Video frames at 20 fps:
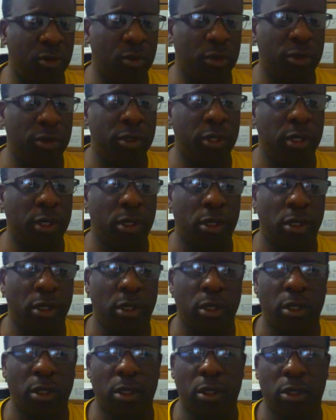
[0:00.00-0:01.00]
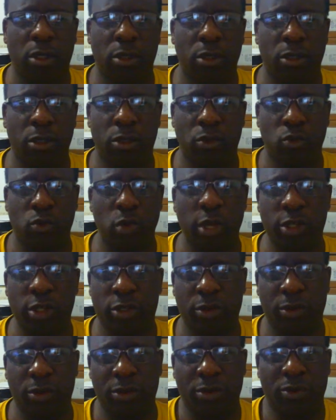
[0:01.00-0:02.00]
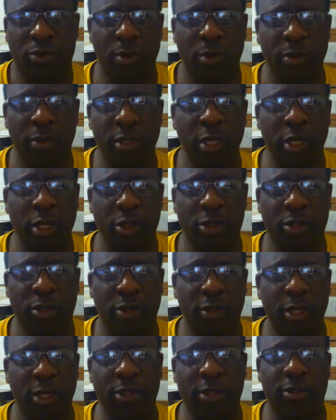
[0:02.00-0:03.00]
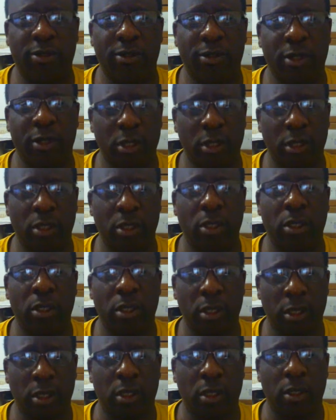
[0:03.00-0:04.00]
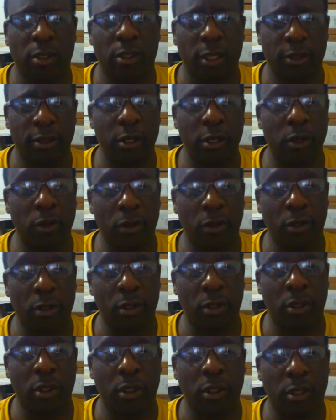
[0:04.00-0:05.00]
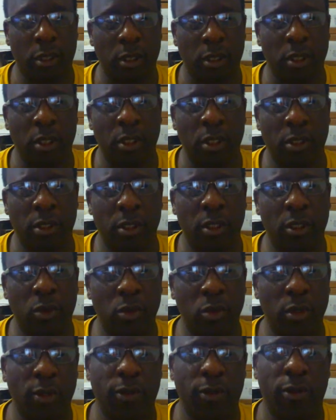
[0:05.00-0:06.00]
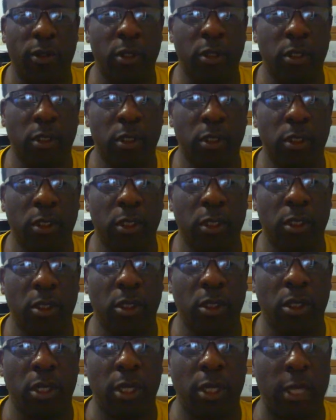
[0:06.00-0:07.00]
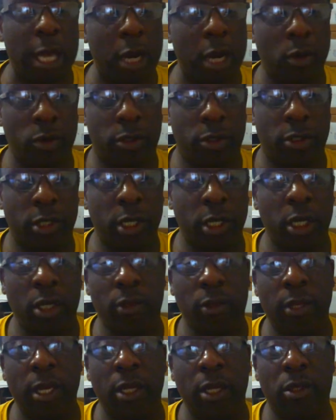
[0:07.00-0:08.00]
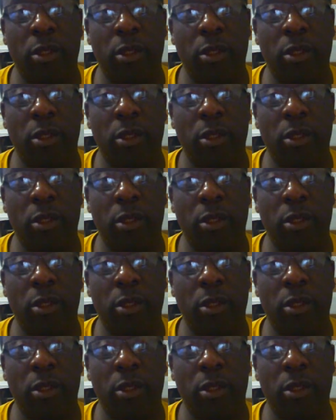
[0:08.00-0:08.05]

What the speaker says: with the racial discrimination that they're dealing with. And I would say that